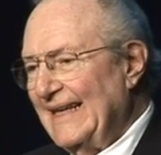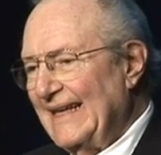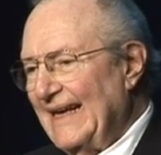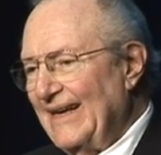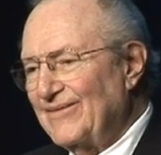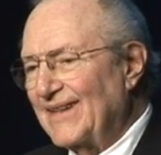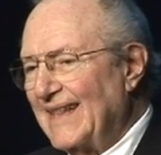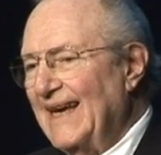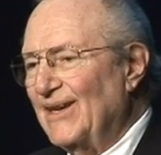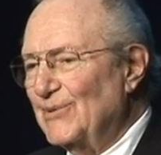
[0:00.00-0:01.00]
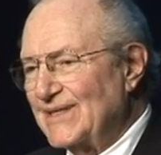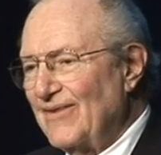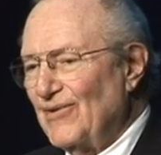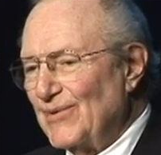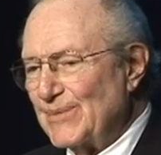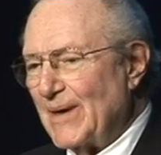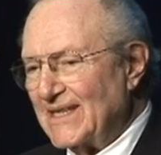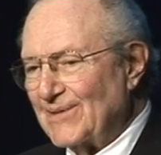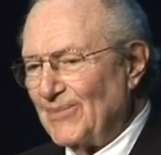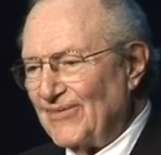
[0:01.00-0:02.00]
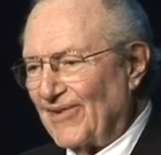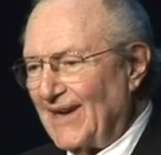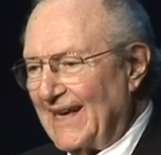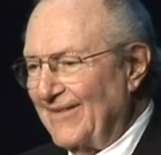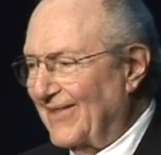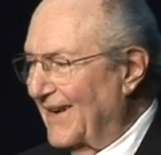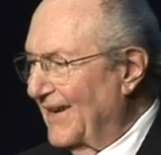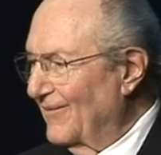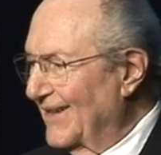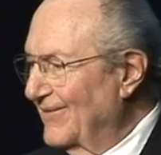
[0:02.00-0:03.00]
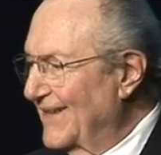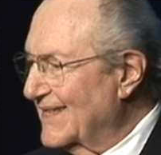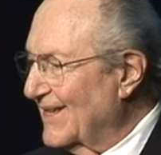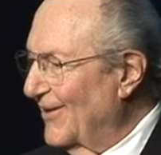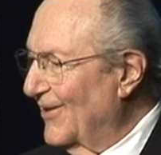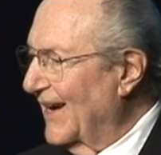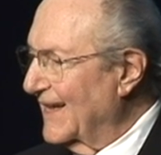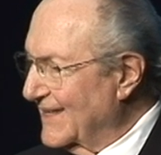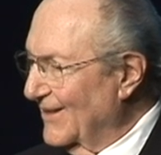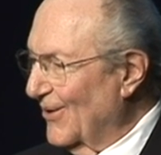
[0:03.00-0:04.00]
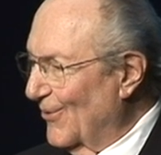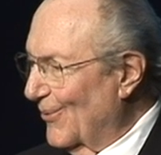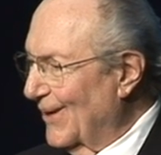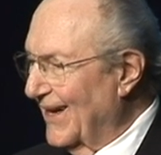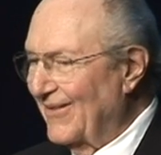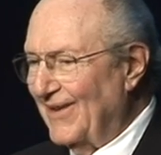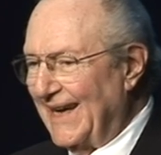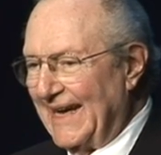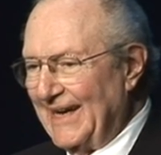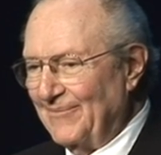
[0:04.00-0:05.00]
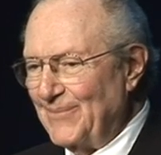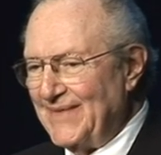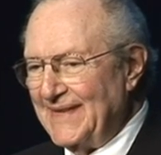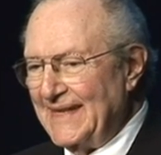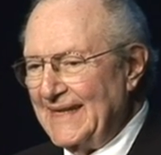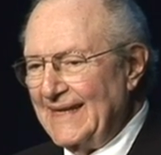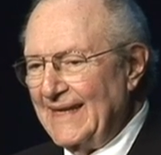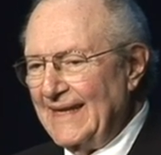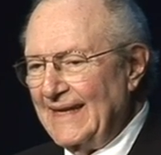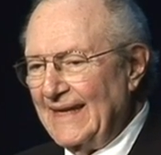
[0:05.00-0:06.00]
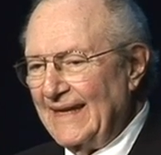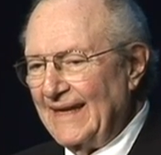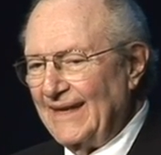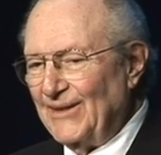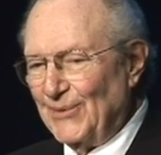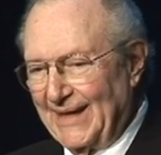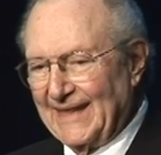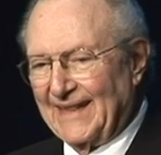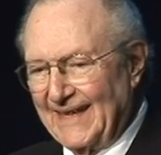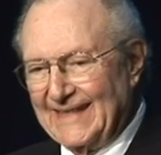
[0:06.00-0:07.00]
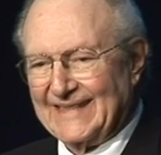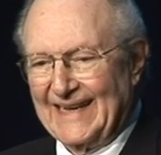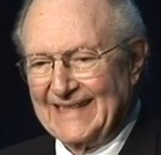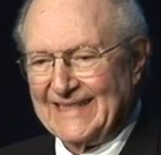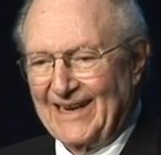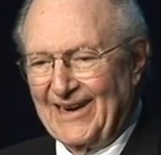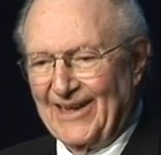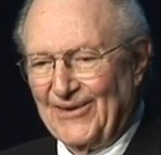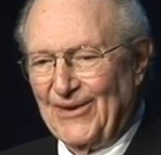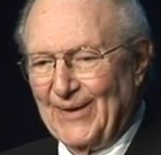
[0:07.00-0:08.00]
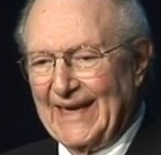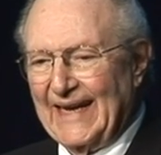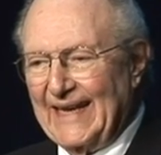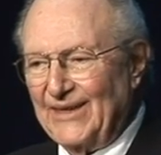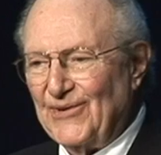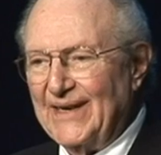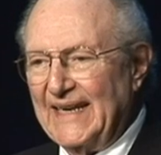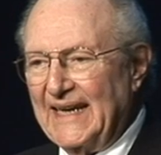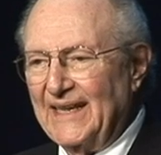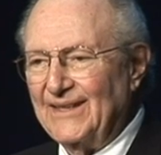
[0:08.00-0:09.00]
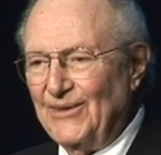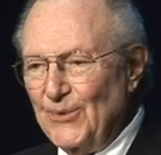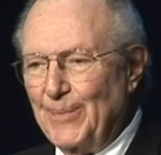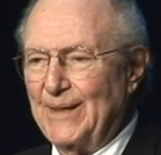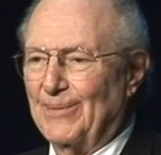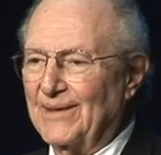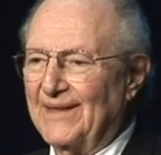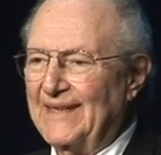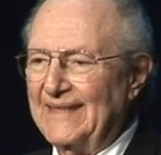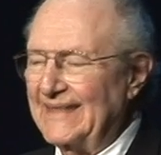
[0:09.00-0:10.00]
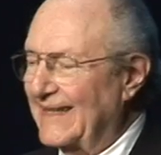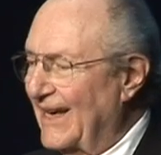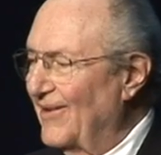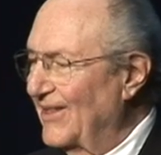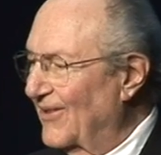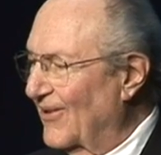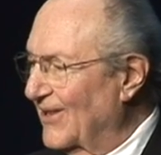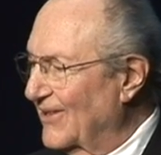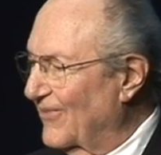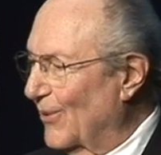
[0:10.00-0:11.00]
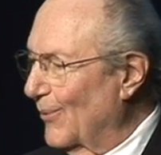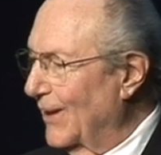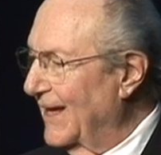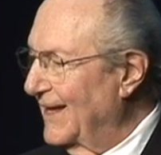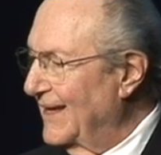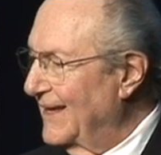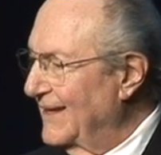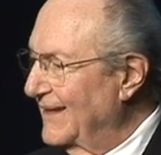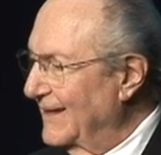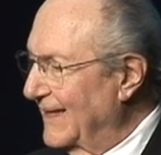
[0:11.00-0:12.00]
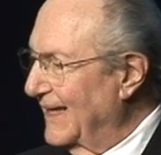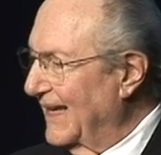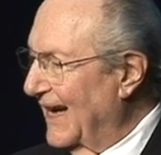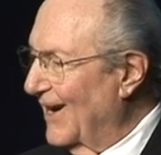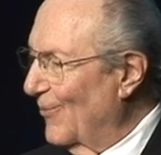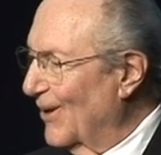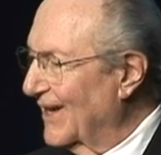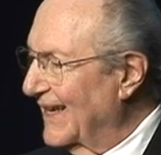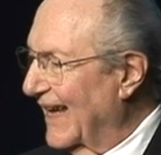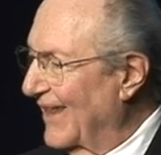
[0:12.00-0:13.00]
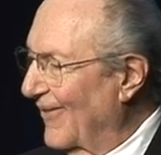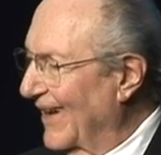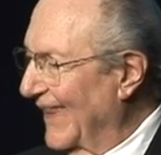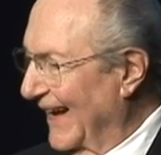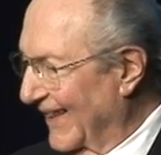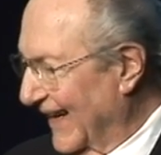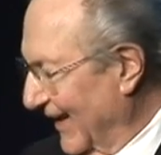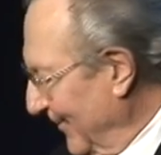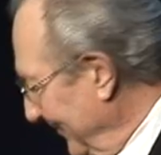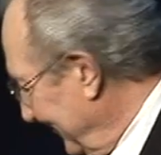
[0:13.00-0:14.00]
I have to thank who's ever responsible for life, that I've lived this long and I still go to work every day doing the things that I started out doing and training new people to carry the torch forward. Deanie and I are working together on that. Thank you.